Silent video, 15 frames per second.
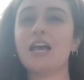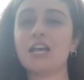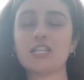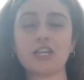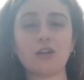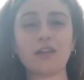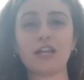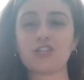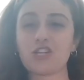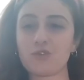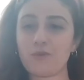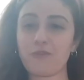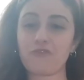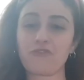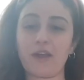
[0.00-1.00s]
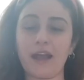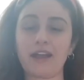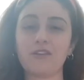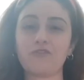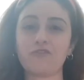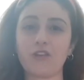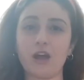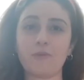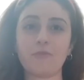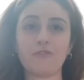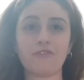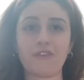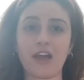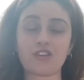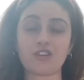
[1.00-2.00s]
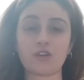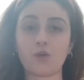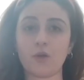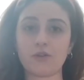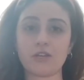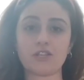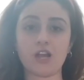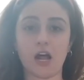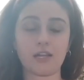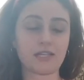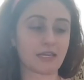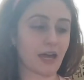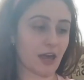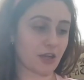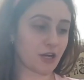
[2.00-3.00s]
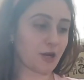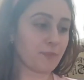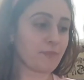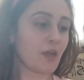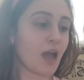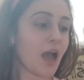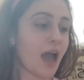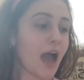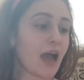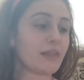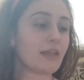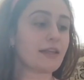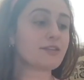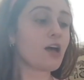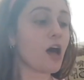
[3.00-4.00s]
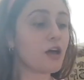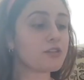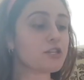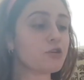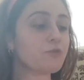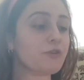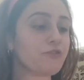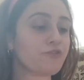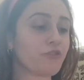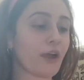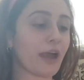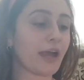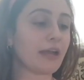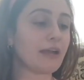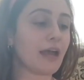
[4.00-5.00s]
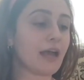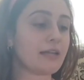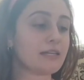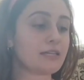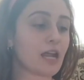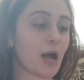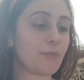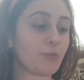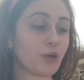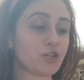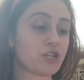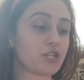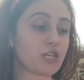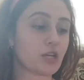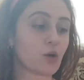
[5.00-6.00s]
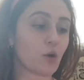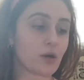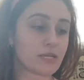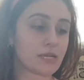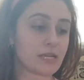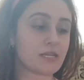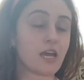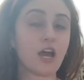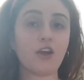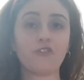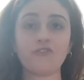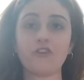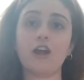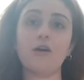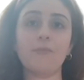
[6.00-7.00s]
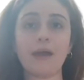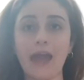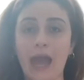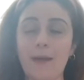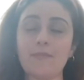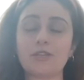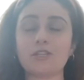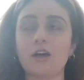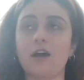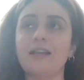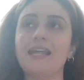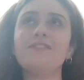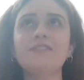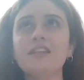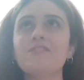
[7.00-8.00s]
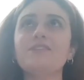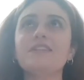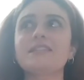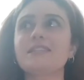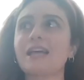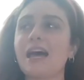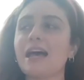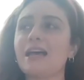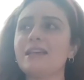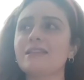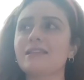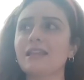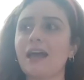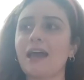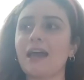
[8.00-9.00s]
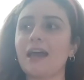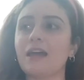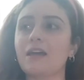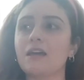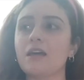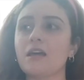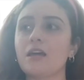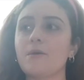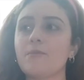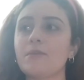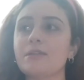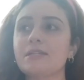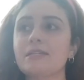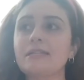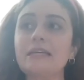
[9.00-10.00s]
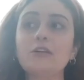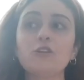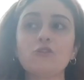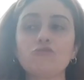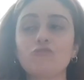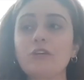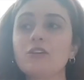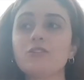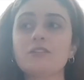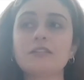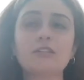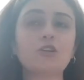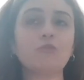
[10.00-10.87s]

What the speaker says: So let's just refrain from fashion corsets altogether. And let's also refrain and stop purchasing corsets from Amazon. Even if it says like real steel